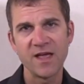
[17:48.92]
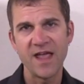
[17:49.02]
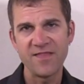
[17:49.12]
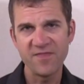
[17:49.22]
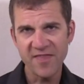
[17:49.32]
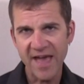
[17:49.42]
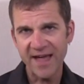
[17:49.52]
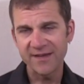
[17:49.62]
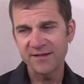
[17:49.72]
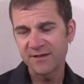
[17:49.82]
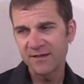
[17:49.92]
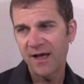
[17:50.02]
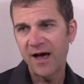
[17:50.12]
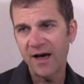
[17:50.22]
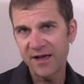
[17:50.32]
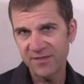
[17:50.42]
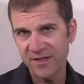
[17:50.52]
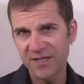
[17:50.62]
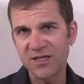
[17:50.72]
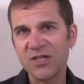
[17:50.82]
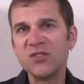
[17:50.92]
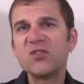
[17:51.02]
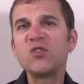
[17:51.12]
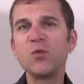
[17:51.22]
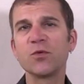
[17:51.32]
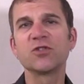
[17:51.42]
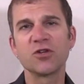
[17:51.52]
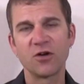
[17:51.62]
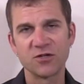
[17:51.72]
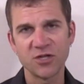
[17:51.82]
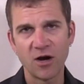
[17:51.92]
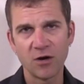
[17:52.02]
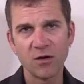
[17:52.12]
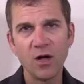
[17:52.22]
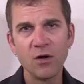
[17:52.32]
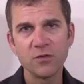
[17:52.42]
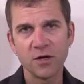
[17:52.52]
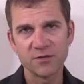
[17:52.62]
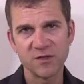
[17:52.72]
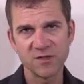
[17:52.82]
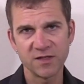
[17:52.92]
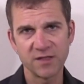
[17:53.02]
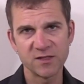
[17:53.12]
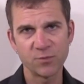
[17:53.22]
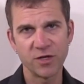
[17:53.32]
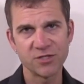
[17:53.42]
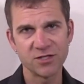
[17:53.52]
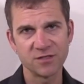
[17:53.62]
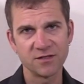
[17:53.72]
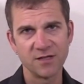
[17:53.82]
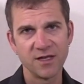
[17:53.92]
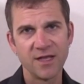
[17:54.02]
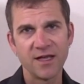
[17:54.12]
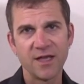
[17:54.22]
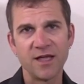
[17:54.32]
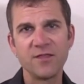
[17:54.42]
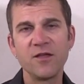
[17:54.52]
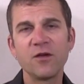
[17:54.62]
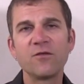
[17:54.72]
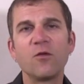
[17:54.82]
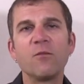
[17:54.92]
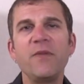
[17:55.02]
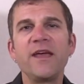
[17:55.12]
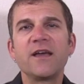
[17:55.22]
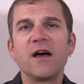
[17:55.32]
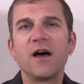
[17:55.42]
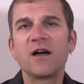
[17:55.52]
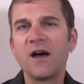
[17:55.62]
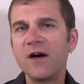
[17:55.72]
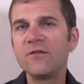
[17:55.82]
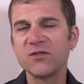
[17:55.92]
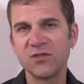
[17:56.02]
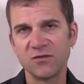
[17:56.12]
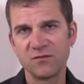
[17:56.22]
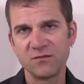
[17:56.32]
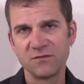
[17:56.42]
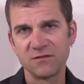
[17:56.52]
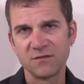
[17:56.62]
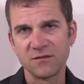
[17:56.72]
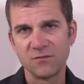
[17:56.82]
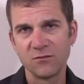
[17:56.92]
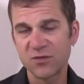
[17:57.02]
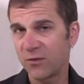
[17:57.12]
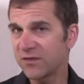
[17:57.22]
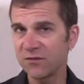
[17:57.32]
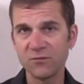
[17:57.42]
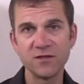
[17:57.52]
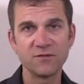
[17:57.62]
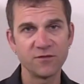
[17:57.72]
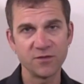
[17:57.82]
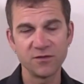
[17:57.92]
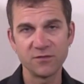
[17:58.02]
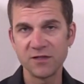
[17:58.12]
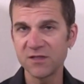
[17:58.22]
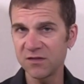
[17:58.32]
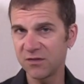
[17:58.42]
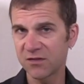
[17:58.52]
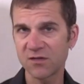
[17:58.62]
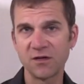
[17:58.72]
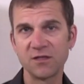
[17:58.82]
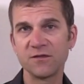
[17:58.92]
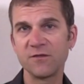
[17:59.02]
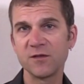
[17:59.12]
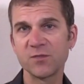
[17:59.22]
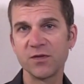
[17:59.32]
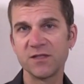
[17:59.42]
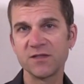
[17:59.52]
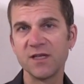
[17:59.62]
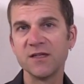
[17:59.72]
And that, I think, can supercharge our own artistic expression and therefore make a cover tune which wasn't written for you and isn't your song in the first place,